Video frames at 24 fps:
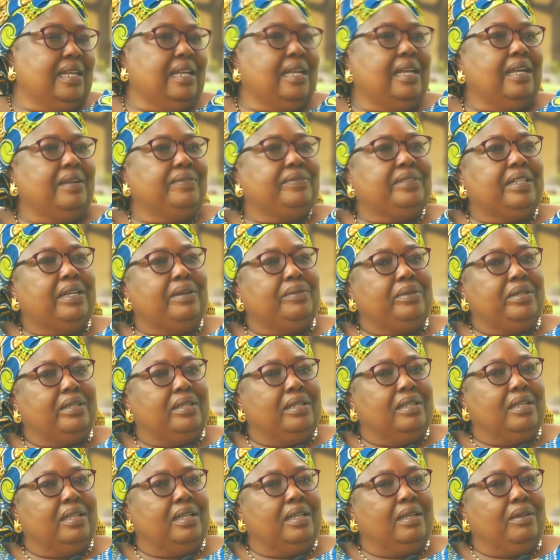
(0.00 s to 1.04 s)
After we
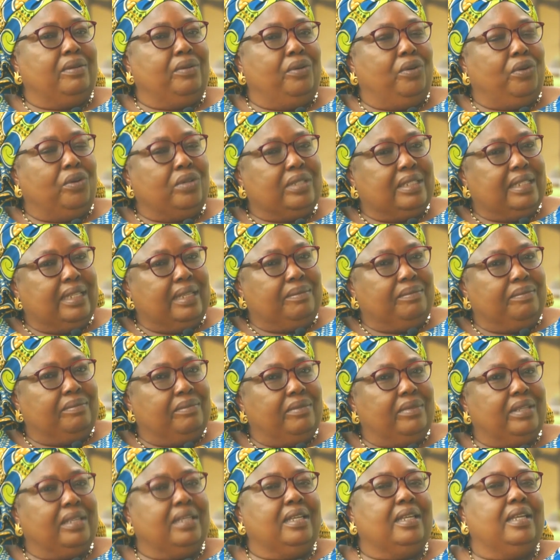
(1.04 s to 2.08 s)
got them,
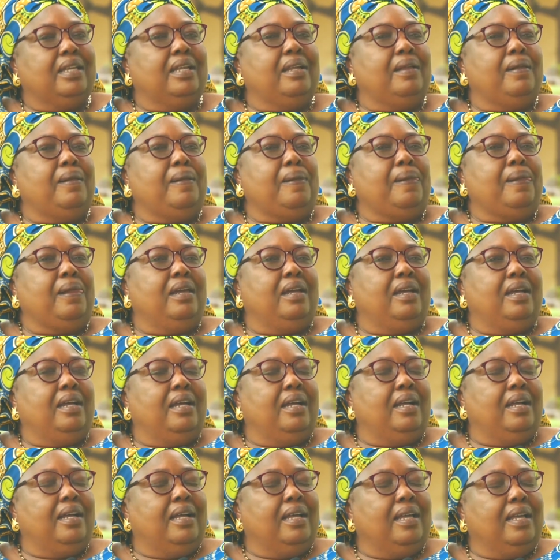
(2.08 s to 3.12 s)

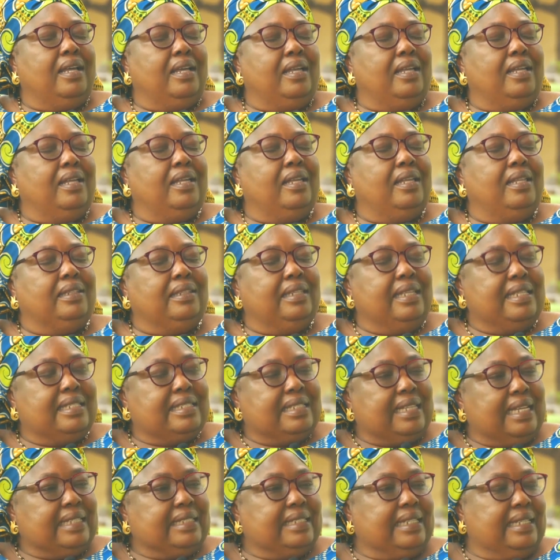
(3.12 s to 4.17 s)
they
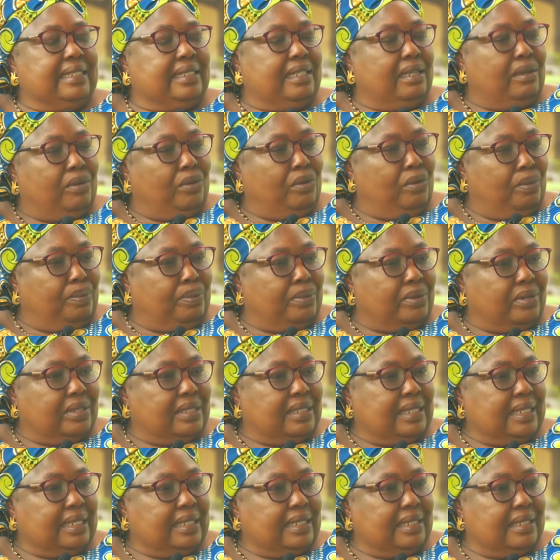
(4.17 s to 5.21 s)
started the whole
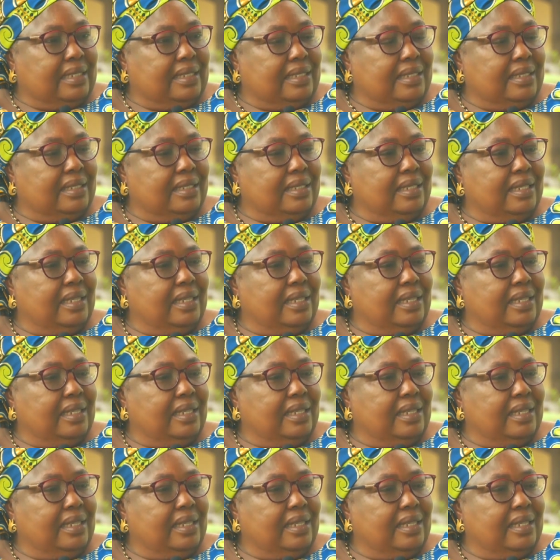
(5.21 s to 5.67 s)
process.